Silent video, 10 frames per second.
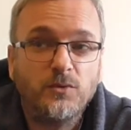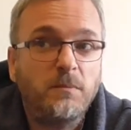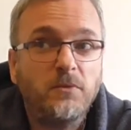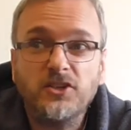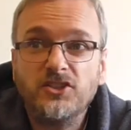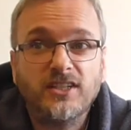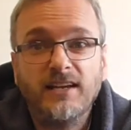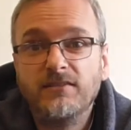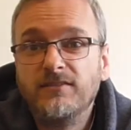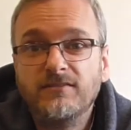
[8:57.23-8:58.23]
You win by just
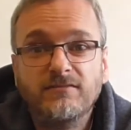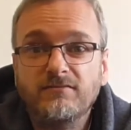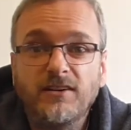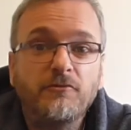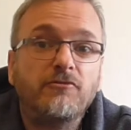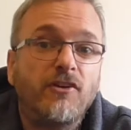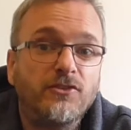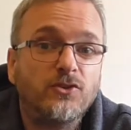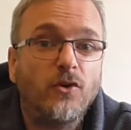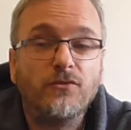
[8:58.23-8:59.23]
getting in
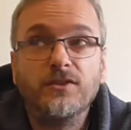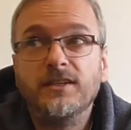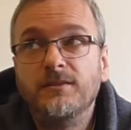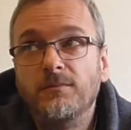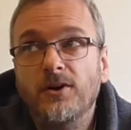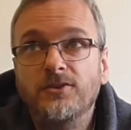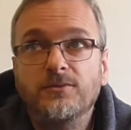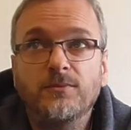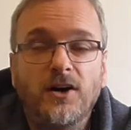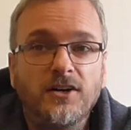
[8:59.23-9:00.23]
front of the
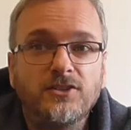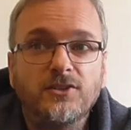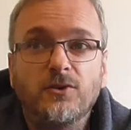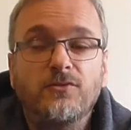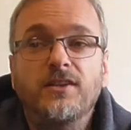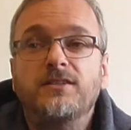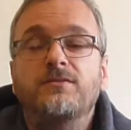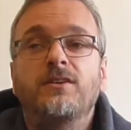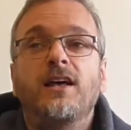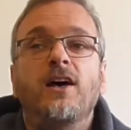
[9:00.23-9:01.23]
person behind you, or if
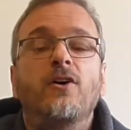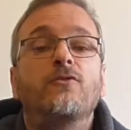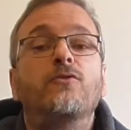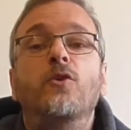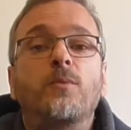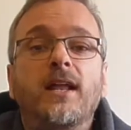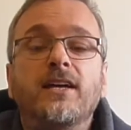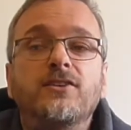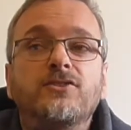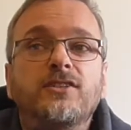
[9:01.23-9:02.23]
there's 4
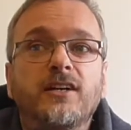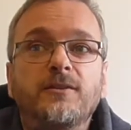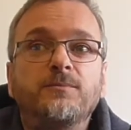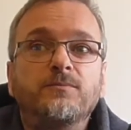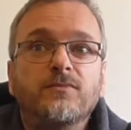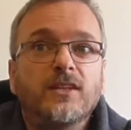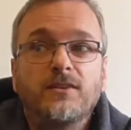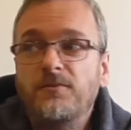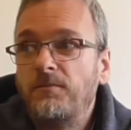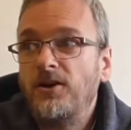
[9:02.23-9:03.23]
players, you know,
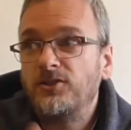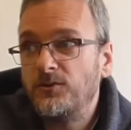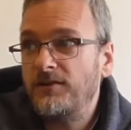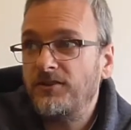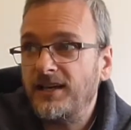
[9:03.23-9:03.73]
the person, whoever